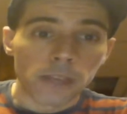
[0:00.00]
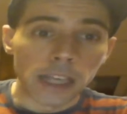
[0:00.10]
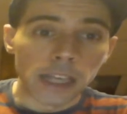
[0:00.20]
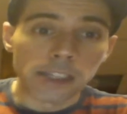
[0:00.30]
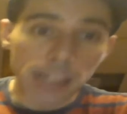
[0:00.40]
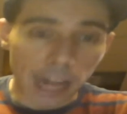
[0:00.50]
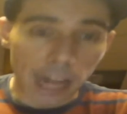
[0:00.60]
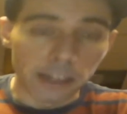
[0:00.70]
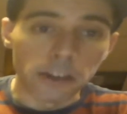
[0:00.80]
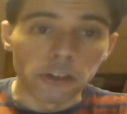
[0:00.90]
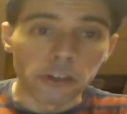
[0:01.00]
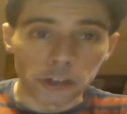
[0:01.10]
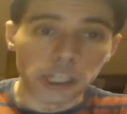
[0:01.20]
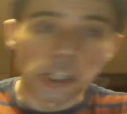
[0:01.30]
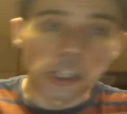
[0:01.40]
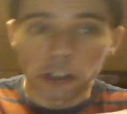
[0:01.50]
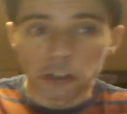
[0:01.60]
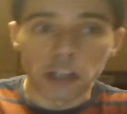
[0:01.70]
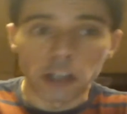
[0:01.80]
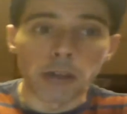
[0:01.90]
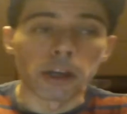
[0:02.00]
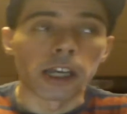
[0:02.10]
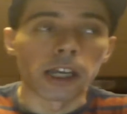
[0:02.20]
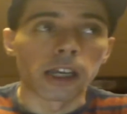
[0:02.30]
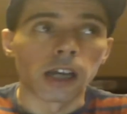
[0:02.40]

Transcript: is connected to. Strategic social networking.